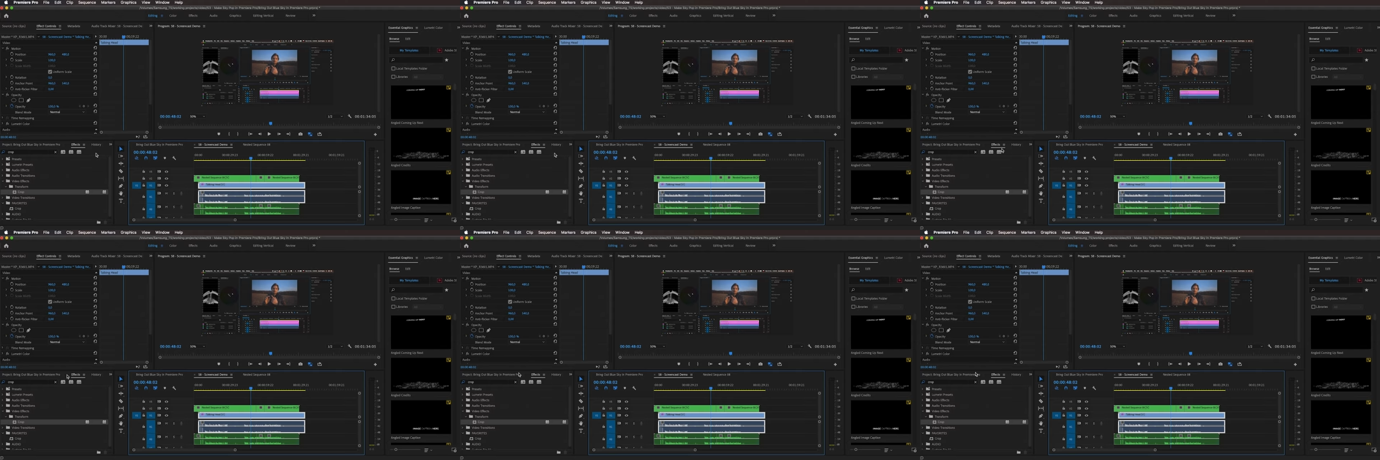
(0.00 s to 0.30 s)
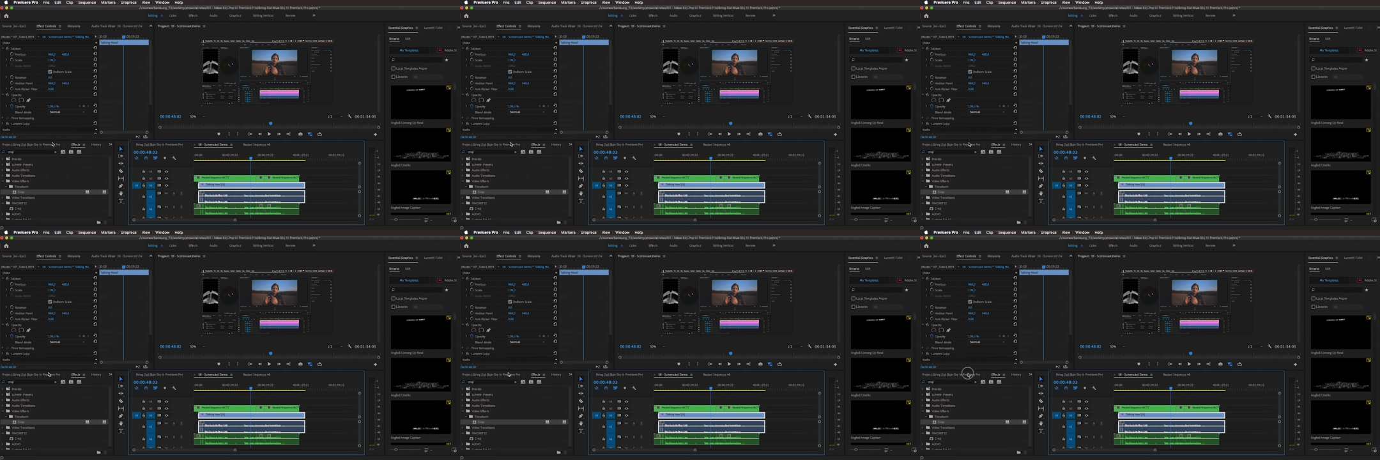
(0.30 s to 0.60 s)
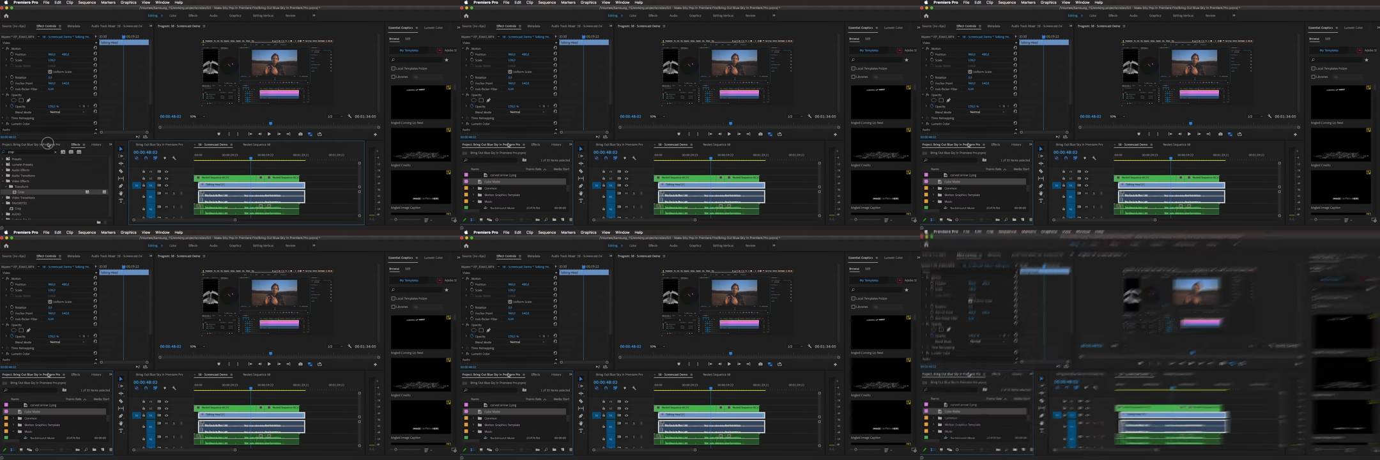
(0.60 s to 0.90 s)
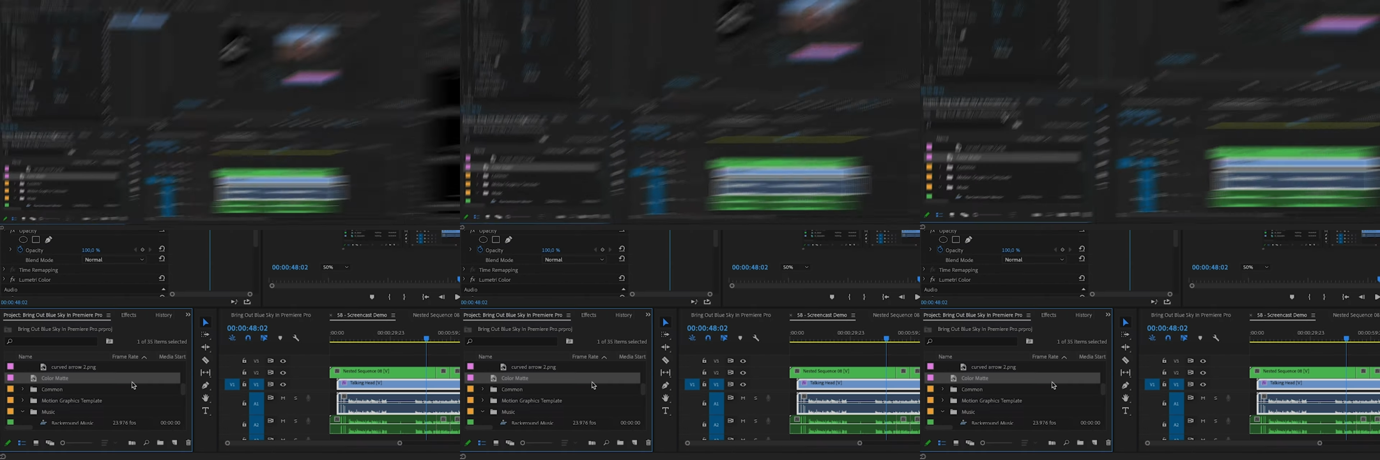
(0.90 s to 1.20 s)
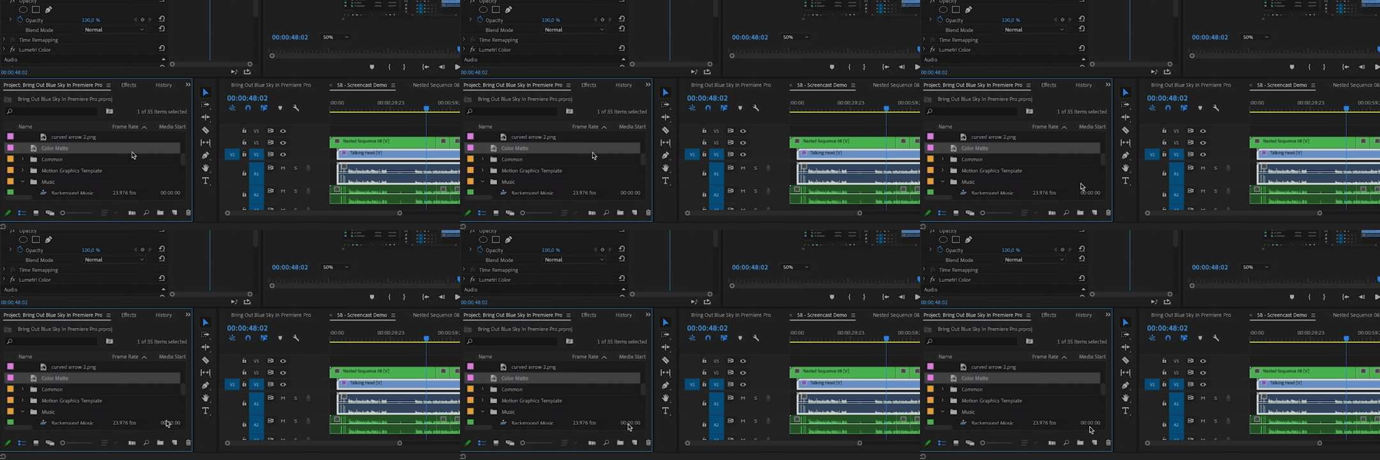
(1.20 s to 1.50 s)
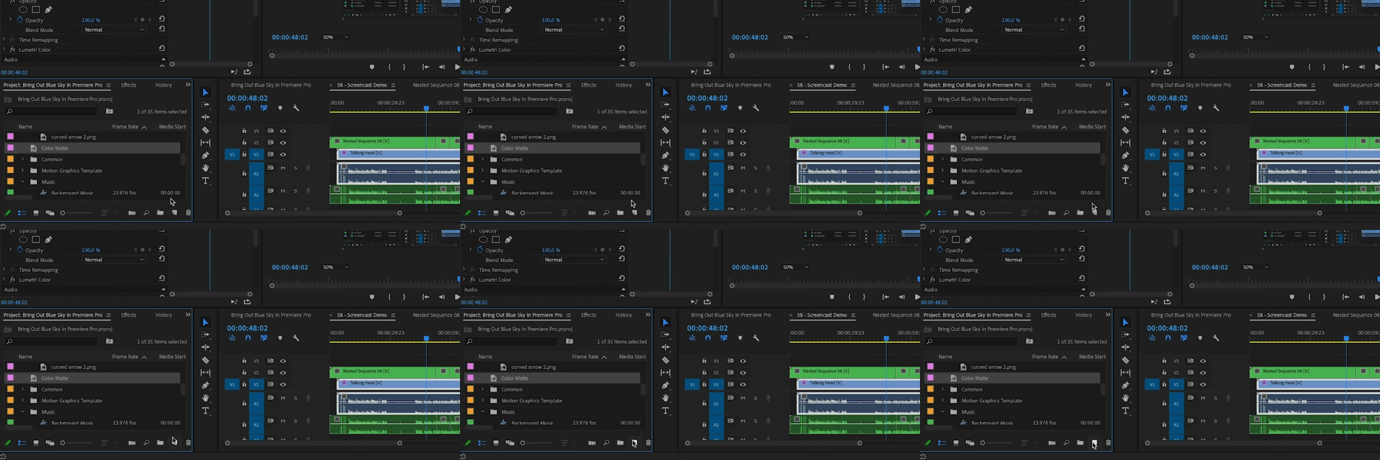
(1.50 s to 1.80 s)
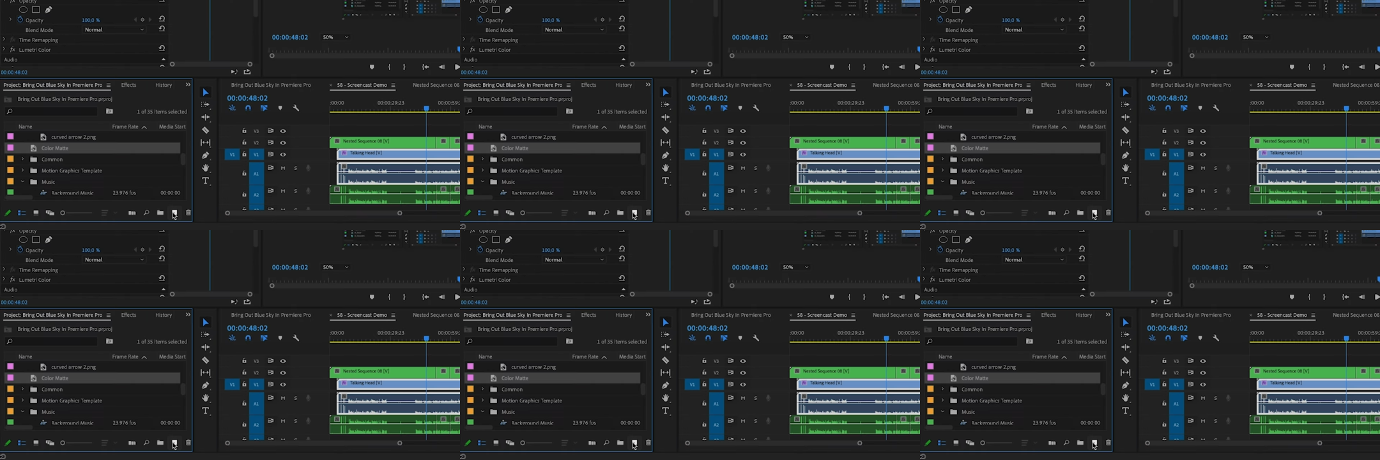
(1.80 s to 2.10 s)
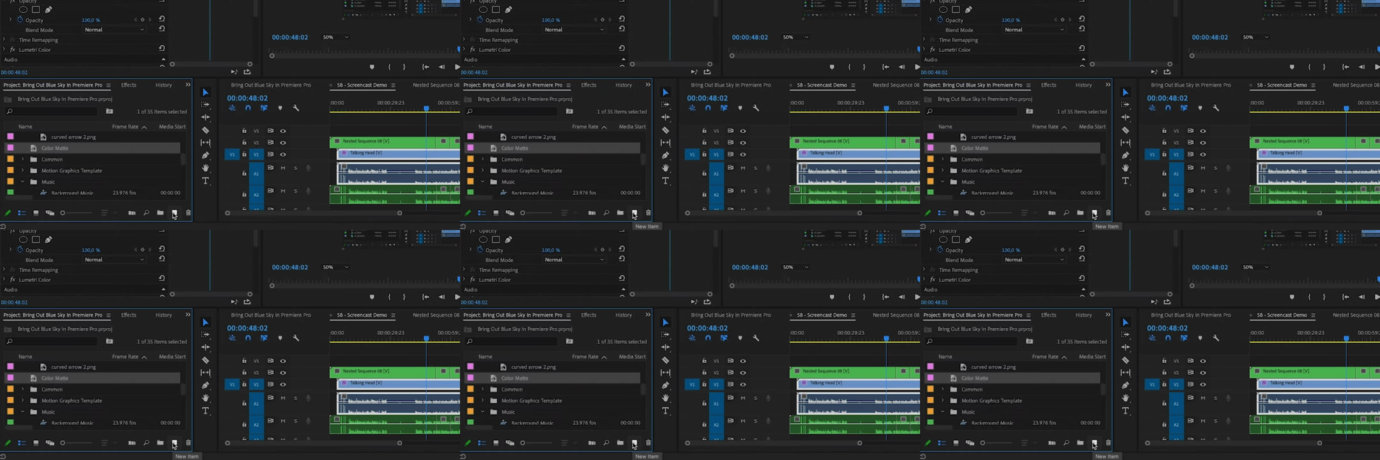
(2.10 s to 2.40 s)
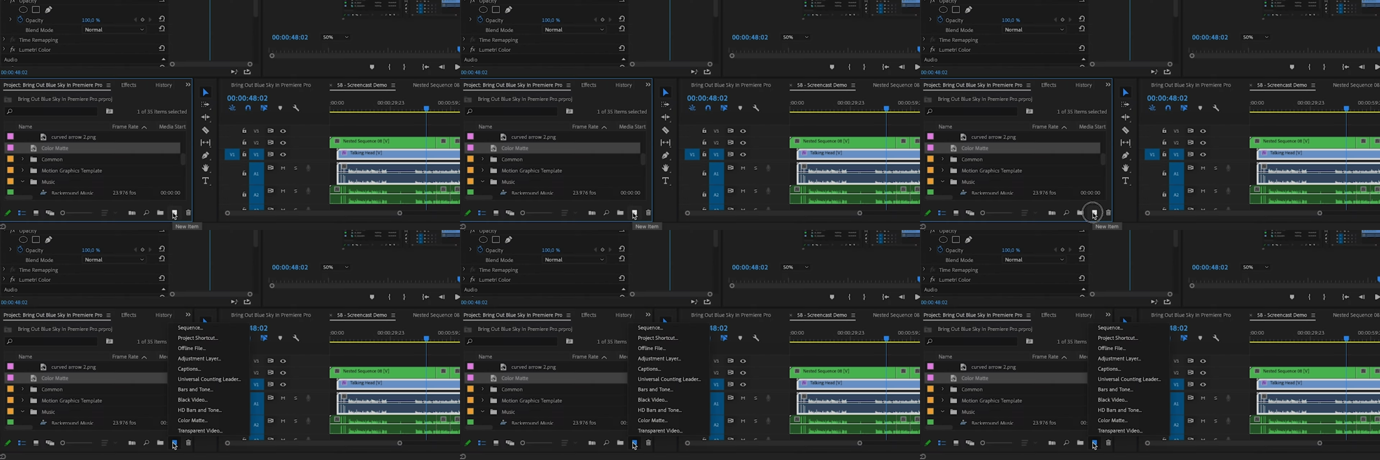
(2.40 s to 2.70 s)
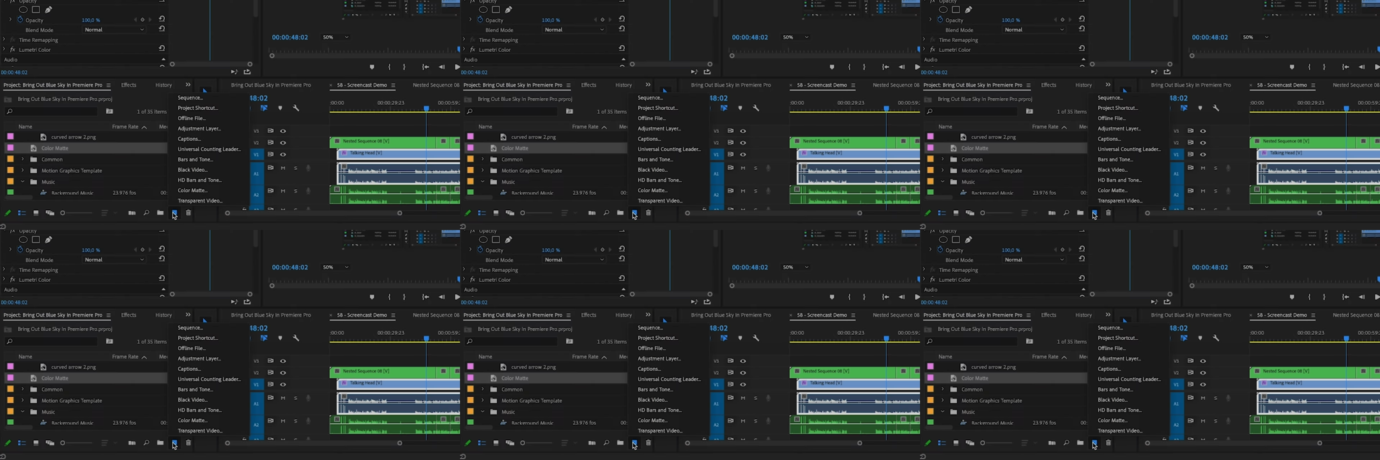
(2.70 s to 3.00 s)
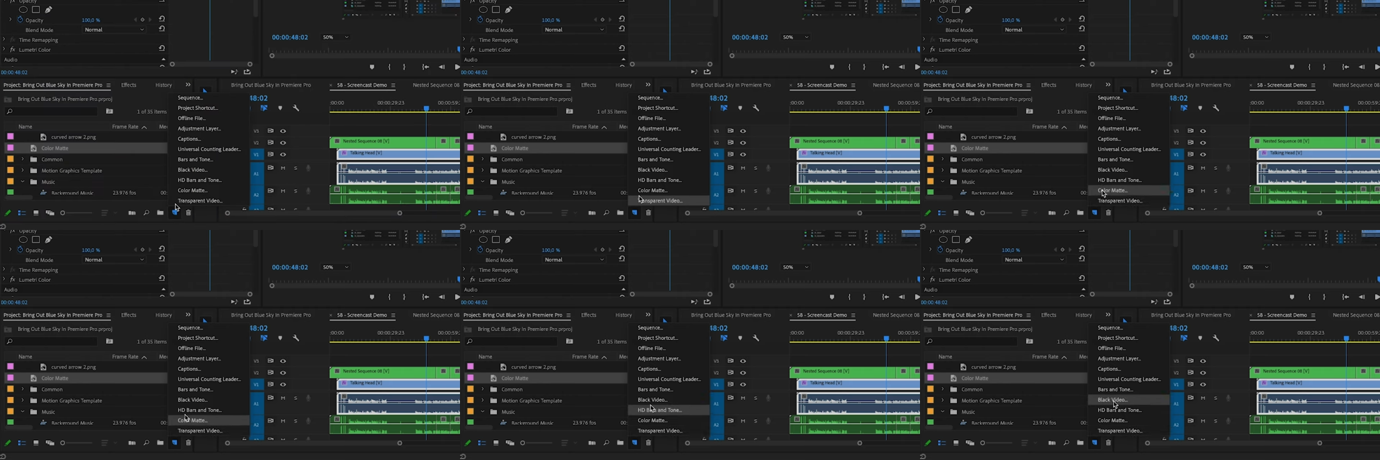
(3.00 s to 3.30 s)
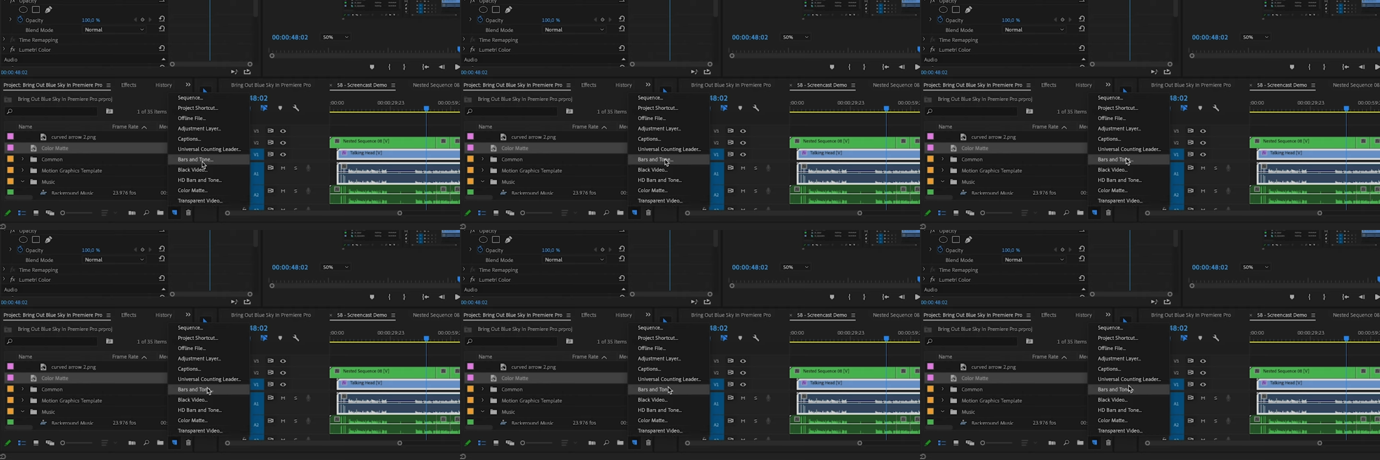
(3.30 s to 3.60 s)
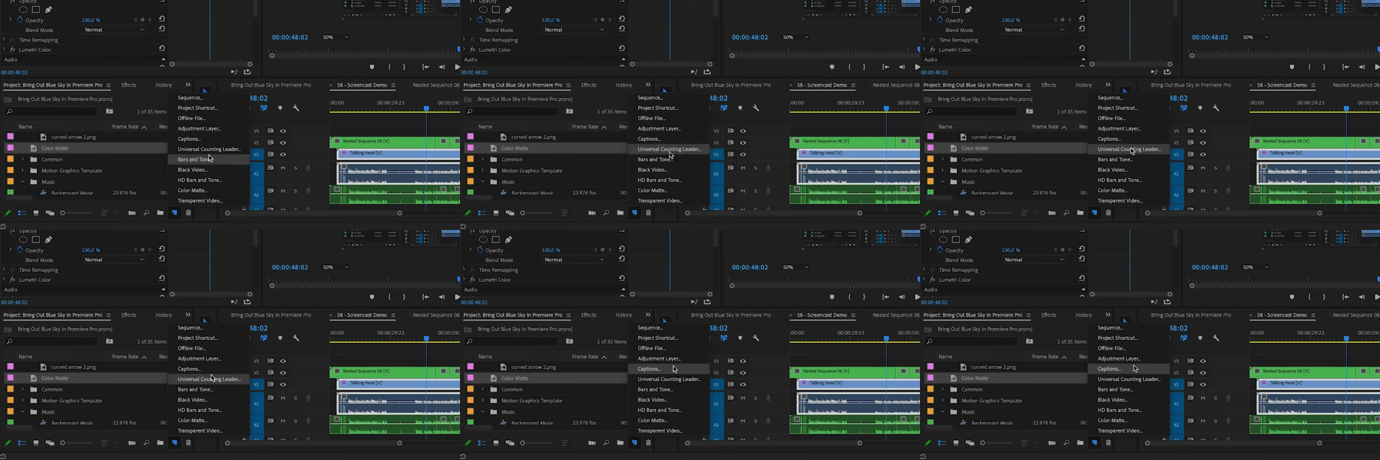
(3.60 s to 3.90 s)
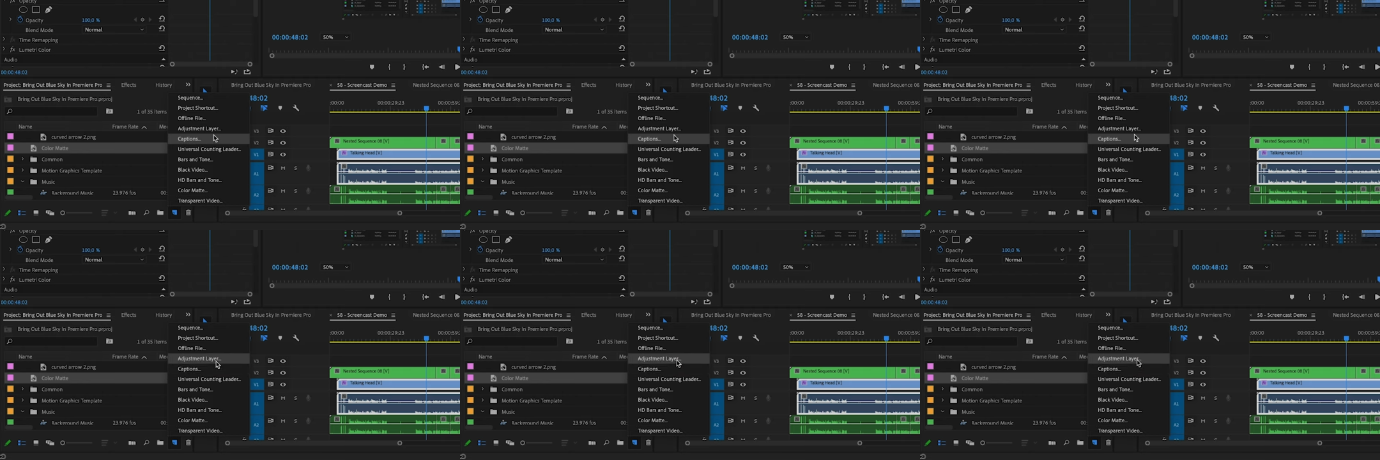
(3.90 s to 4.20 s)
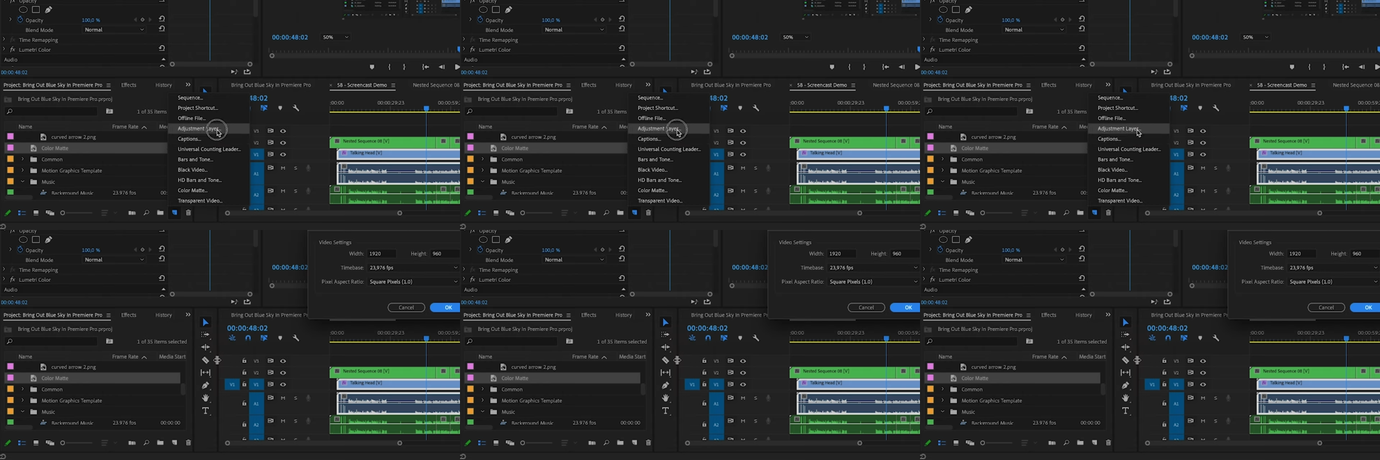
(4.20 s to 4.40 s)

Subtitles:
No face is visible, so there are no lips to read.